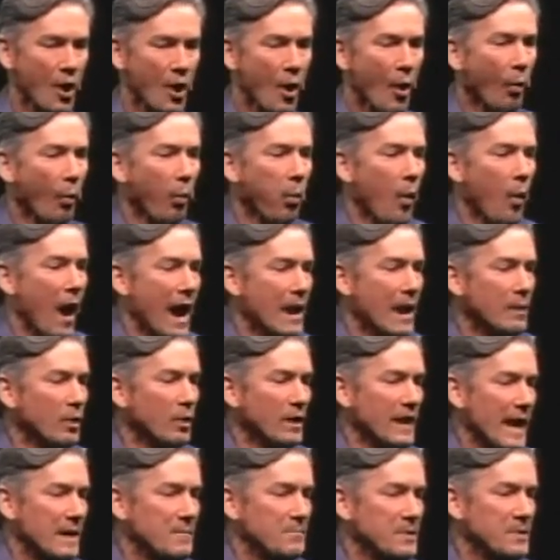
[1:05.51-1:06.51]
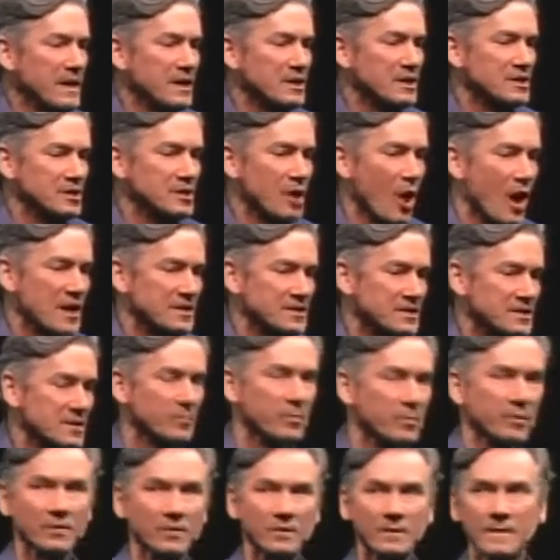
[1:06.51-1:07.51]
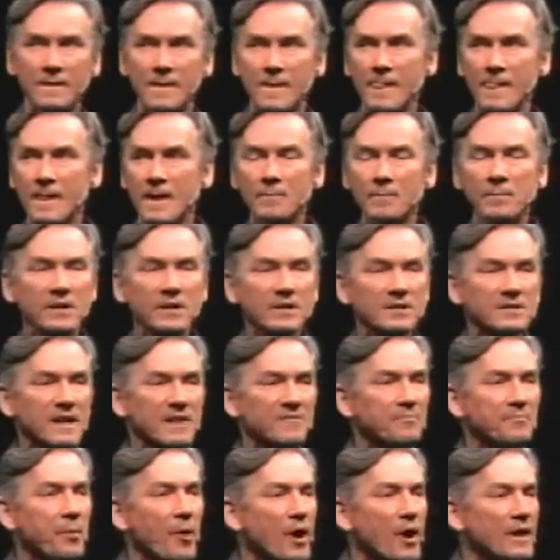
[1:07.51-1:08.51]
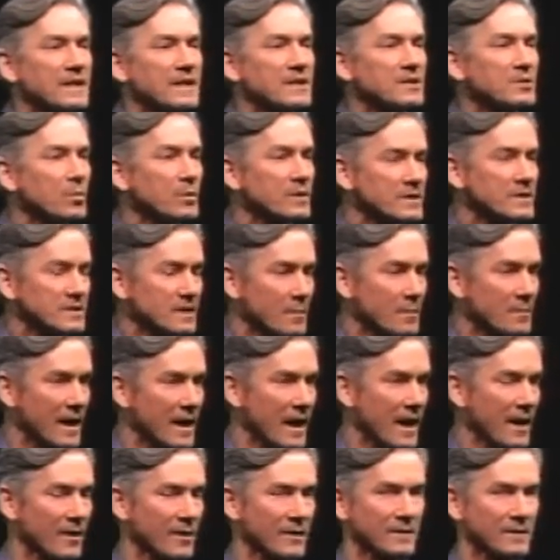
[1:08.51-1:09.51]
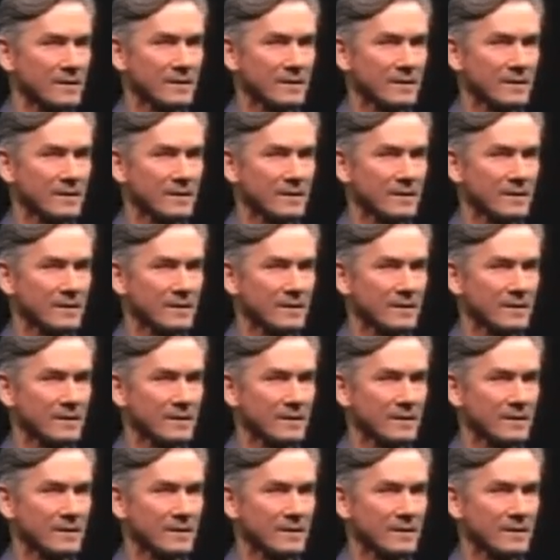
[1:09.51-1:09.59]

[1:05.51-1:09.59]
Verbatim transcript: Why would I be exhaustible? Because I've bought into it somehow.